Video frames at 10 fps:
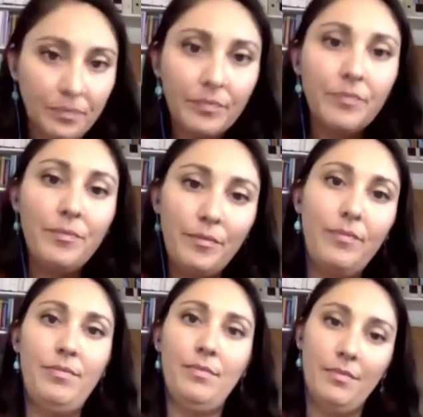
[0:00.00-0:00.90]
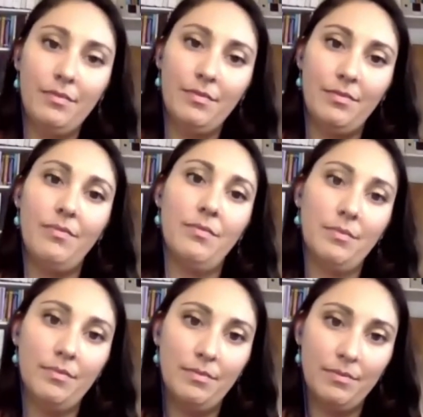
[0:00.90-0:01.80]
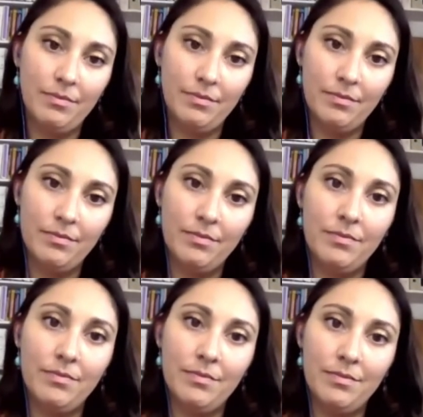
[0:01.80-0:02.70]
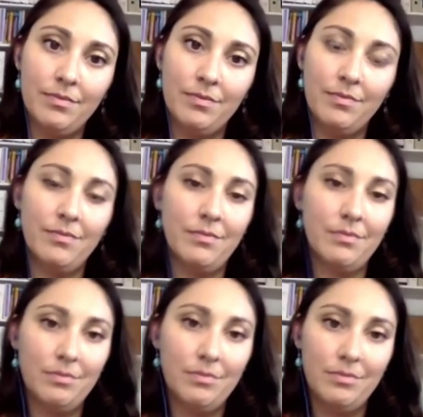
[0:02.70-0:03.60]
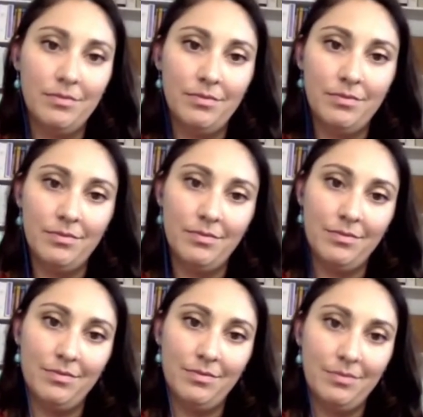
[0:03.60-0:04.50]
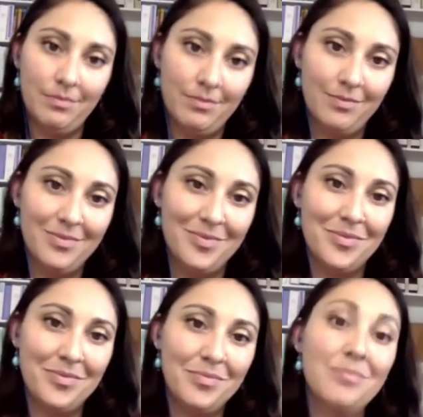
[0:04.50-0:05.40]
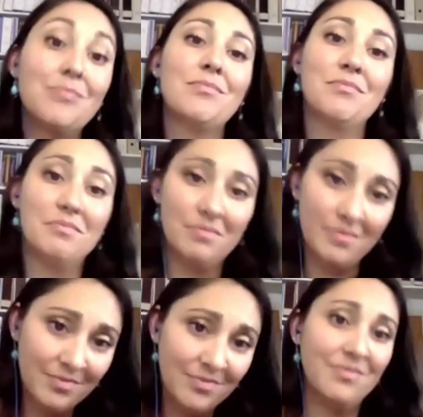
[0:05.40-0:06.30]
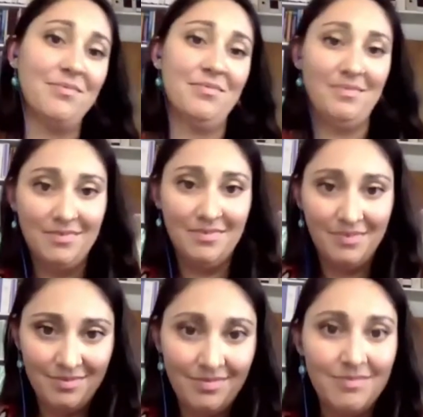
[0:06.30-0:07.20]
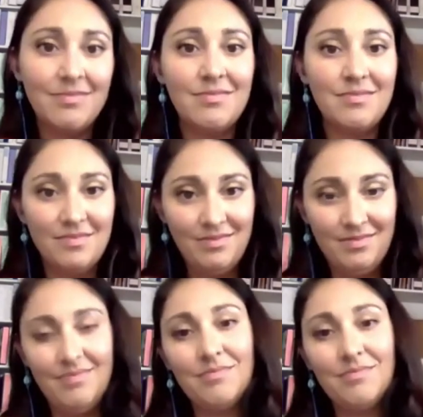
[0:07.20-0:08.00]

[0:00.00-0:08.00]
(not speaking)